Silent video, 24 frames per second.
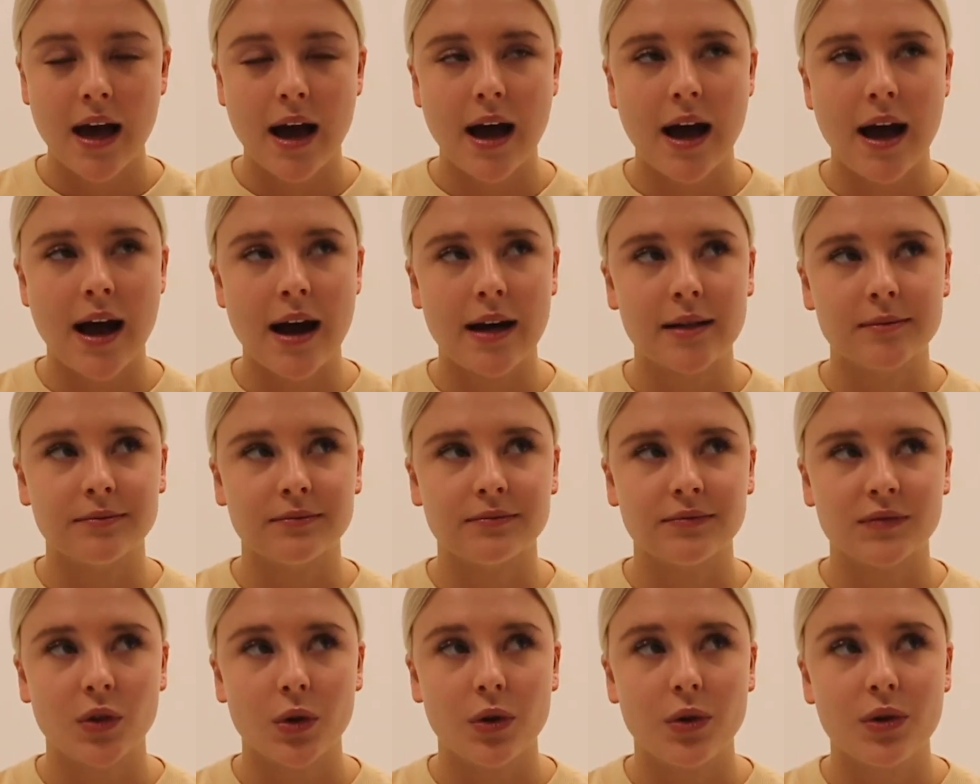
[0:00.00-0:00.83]

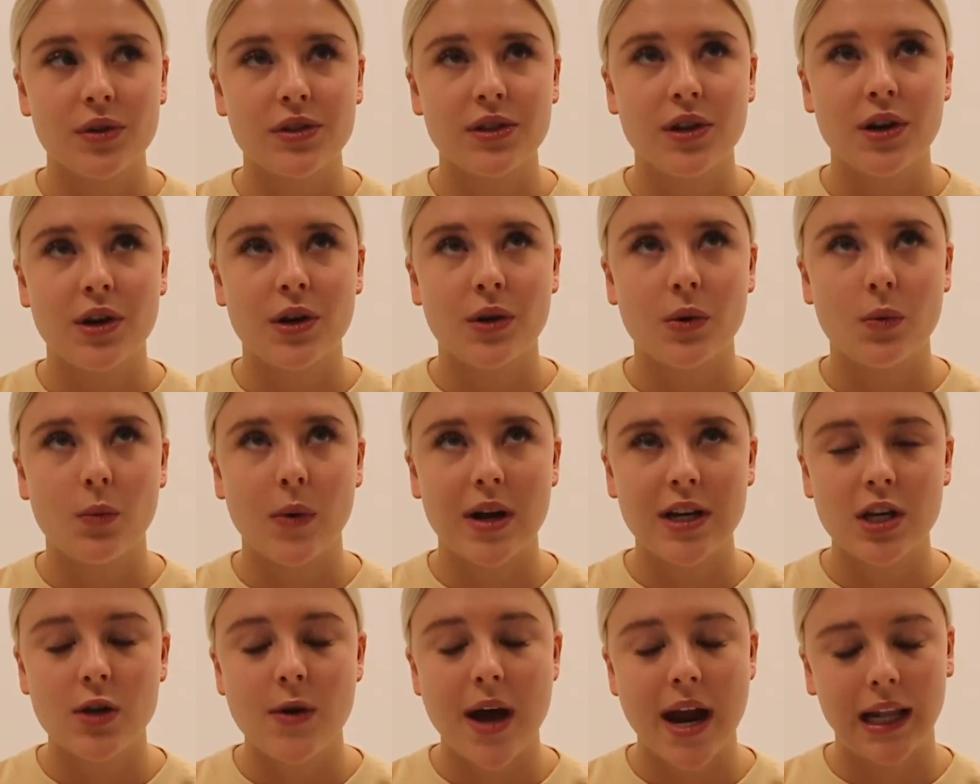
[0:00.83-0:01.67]
Also, when
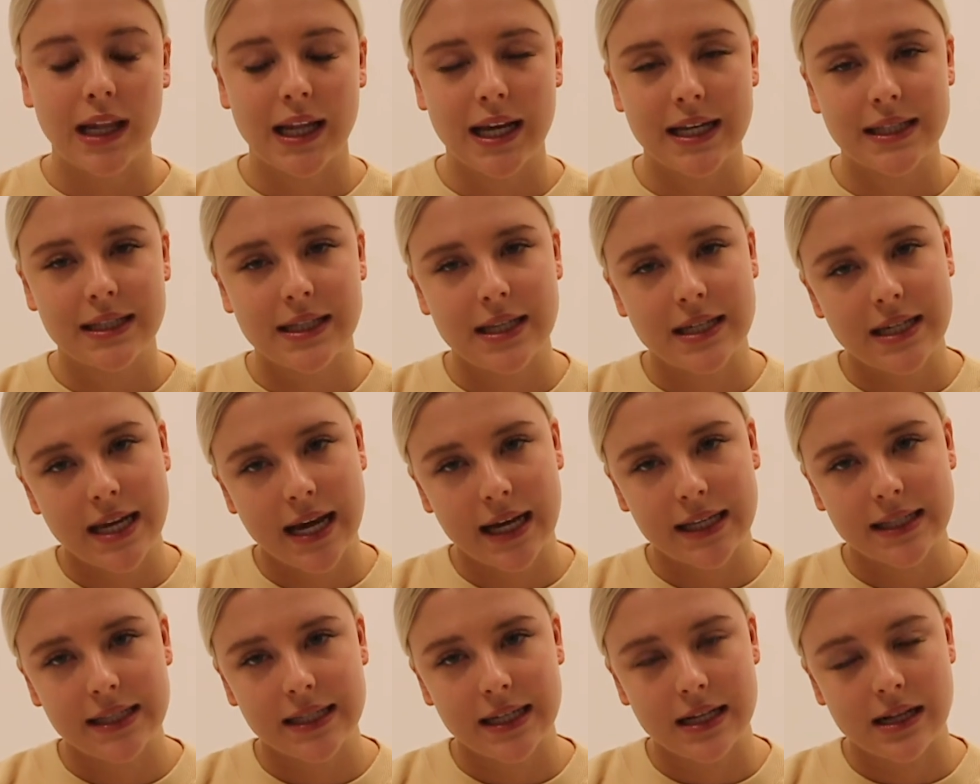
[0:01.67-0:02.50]
you analyse the
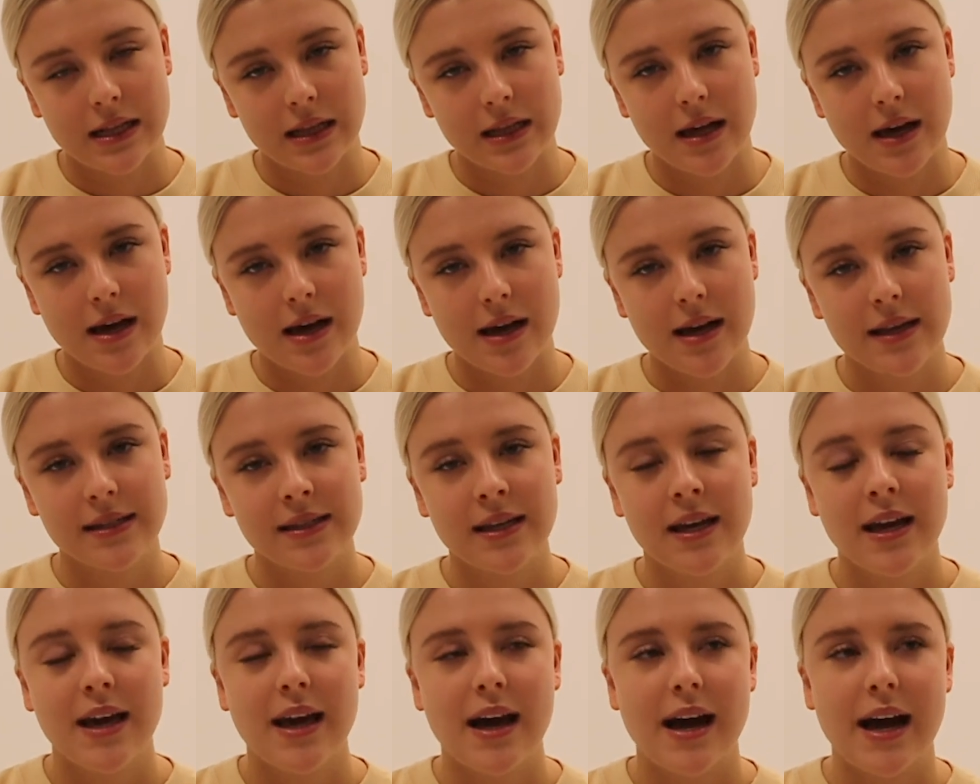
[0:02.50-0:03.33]
text in class,
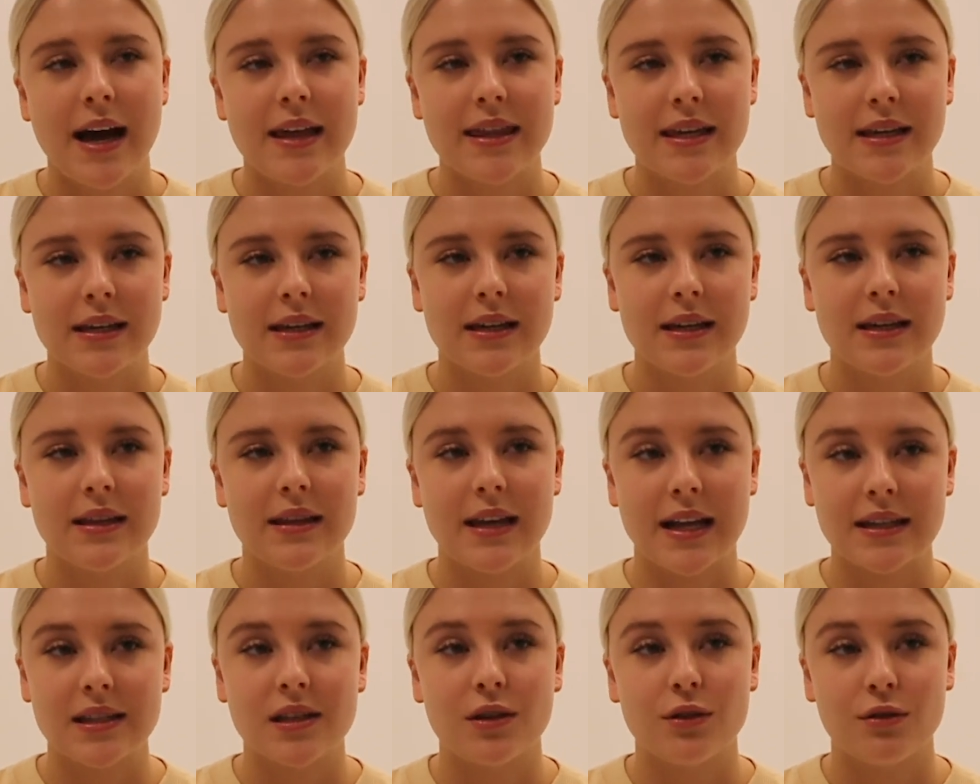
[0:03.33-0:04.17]
I think
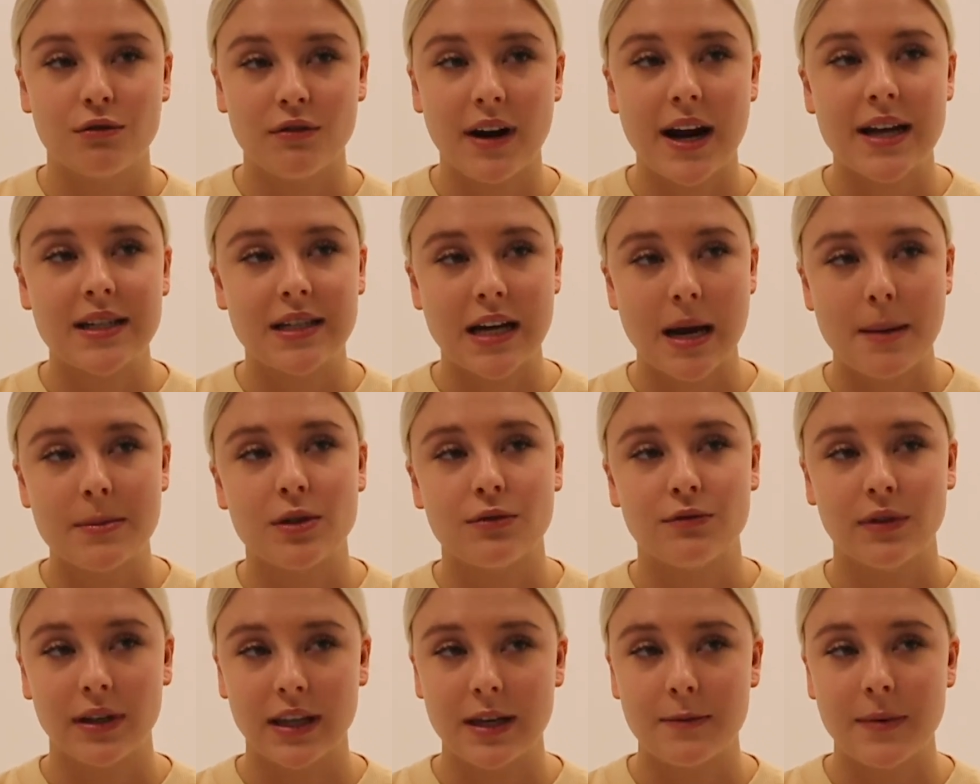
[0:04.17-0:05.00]
that's a great time to
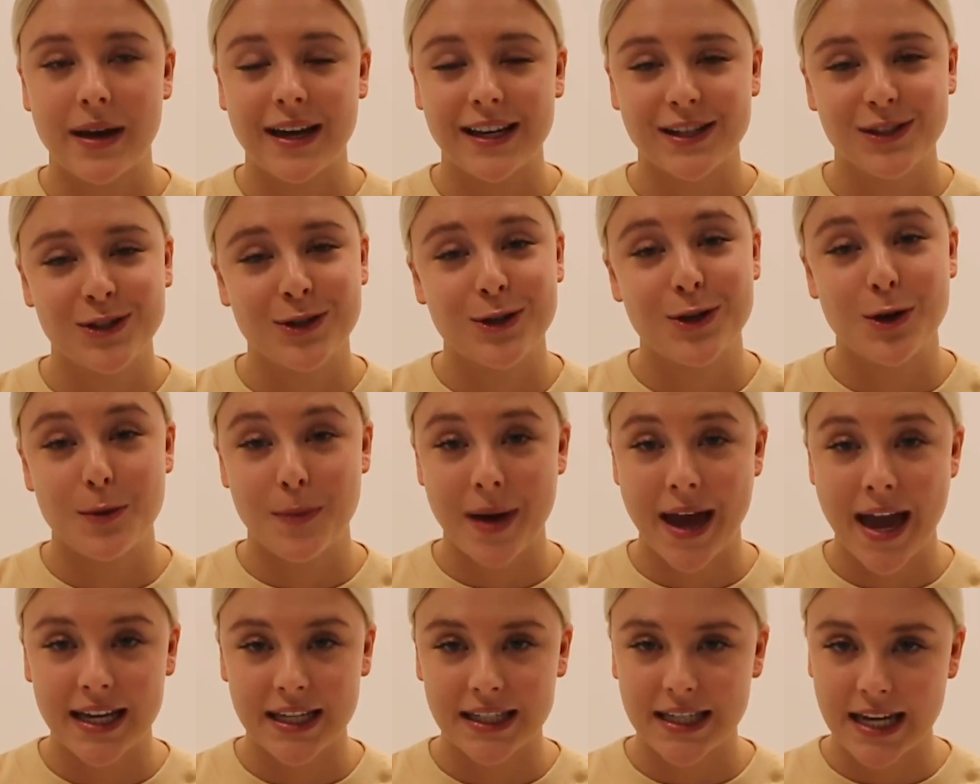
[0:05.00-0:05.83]
really make sure you're
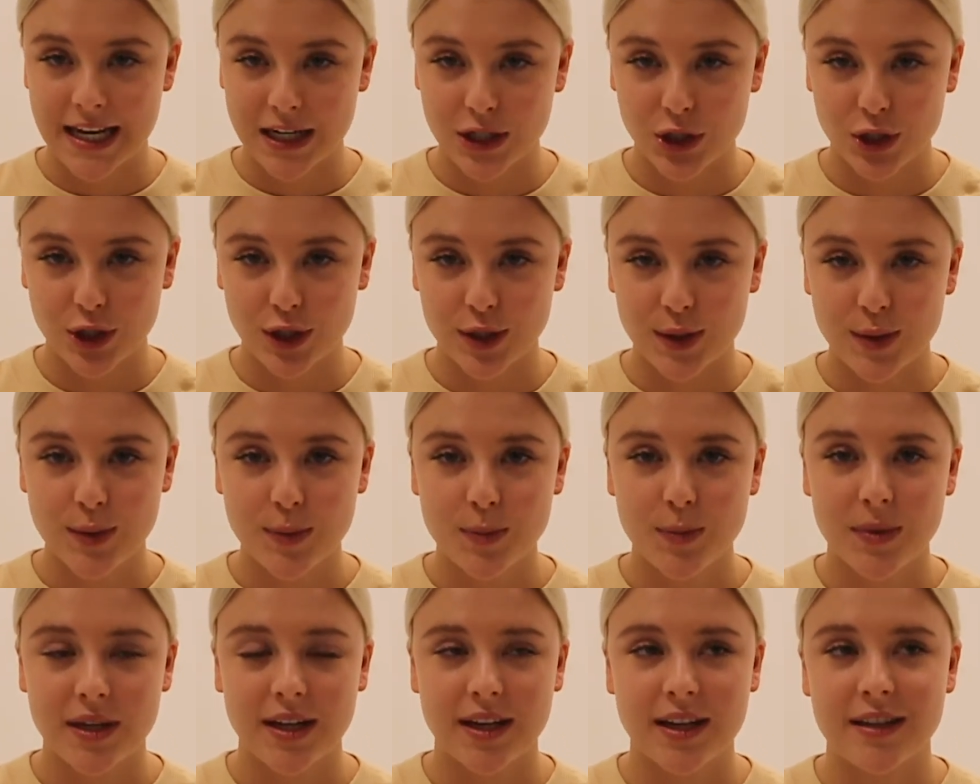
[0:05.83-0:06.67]
paying attention
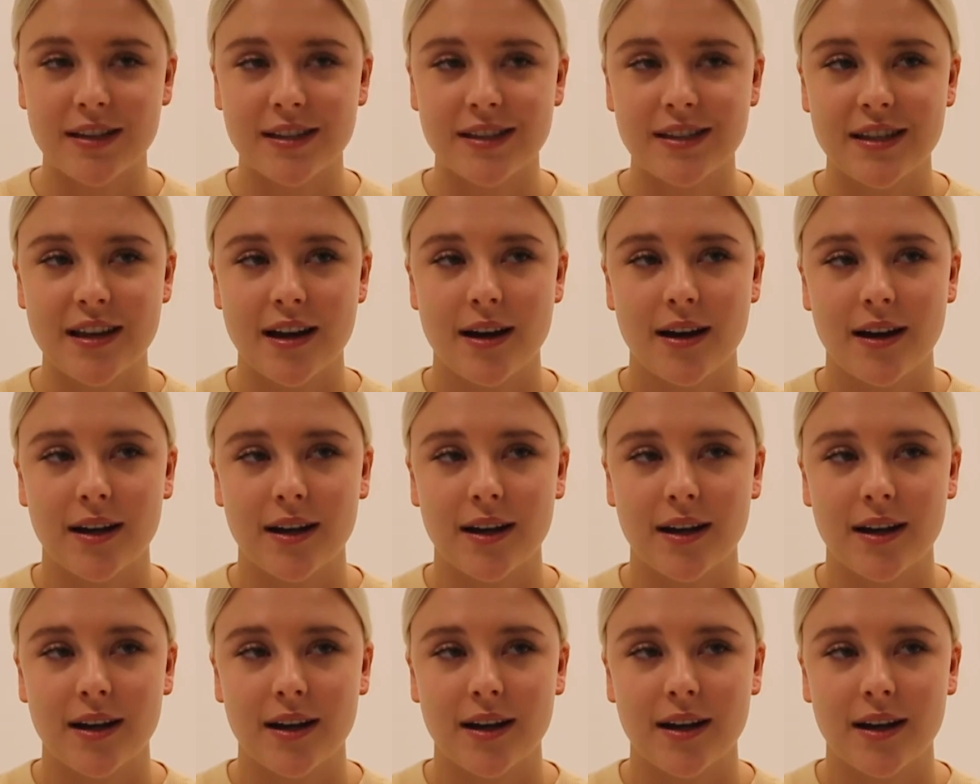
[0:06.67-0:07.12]
because